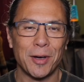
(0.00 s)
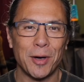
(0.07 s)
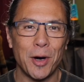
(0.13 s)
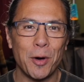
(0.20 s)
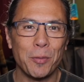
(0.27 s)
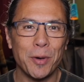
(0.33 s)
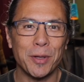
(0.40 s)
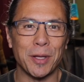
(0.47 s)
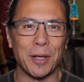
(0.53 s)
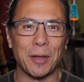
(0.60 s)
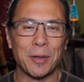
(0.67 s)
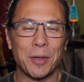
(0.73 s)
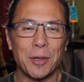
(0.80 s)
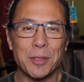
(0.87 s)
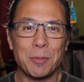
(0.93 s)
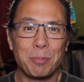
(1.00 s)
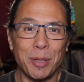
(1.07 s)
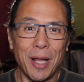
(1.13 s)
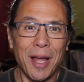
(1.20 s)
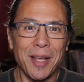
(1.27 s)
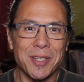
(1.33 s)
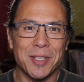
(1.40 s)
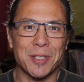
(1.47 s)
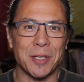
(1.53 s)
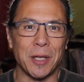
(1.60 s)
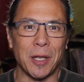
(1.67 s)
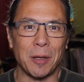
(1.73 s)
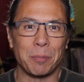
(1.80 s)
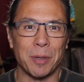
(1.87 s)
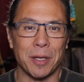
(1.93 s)
Oh, really? Cooked plants
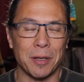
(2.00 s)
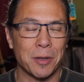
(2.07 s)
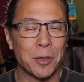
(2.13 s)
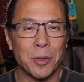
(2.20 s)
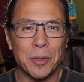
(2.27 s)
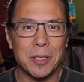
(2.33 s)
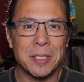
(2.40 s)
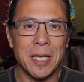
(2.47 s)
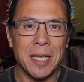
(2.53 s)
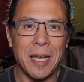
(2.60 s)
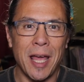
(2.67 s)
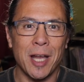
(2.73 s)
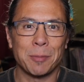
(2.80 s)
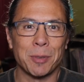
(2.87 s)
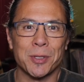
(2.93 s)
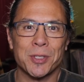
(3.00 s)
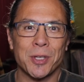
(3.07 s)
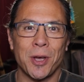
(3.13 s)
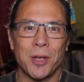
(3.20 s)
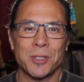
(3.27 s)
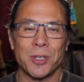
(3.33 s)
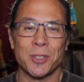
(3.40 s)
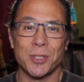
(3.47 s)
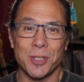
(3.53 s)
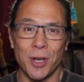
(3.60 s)
stink, but cooked dead animal sausage